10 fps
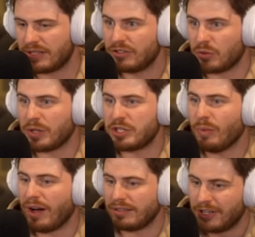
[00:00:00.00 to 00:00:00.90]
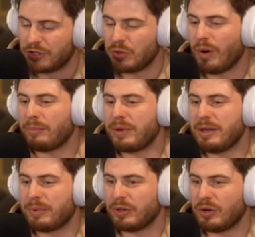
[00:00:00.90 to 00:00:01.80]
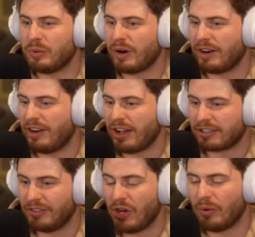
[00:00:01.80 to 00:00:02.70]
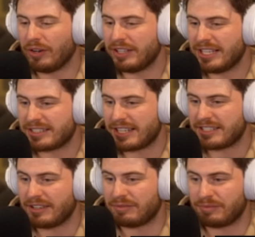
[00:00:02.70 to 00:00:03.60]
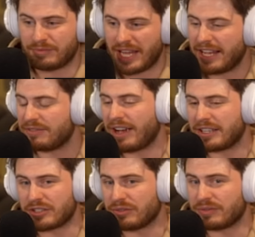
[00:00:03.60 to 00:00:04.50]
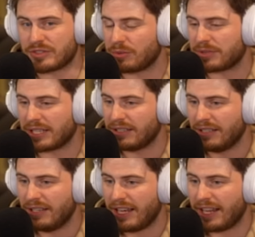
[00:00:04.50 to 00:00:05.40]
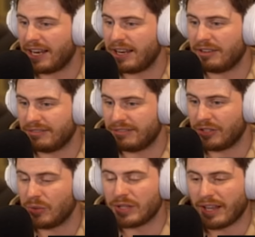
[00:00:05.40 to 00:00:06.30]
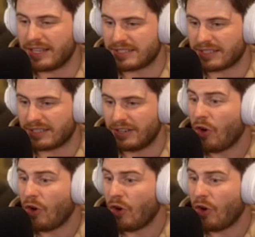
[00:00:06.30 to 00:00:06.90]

So what do you want? Do you want people who are not known on the internet to take advantage of something and then utilize it?